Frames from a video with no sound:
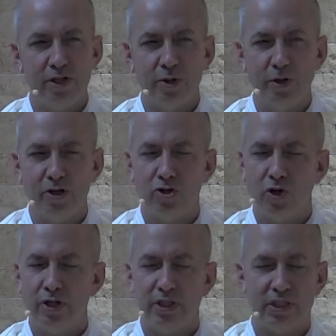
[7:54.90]
we are
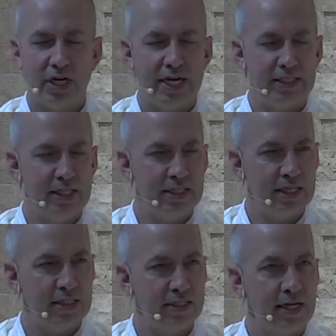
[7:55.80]
receiving all
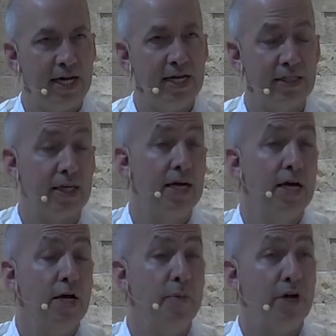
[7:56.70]
the necessary
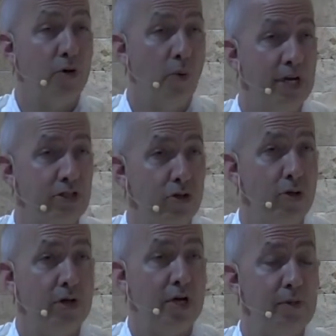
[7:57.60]
graces
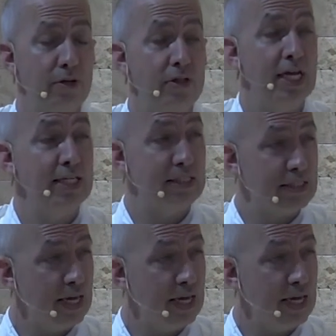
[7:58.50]
for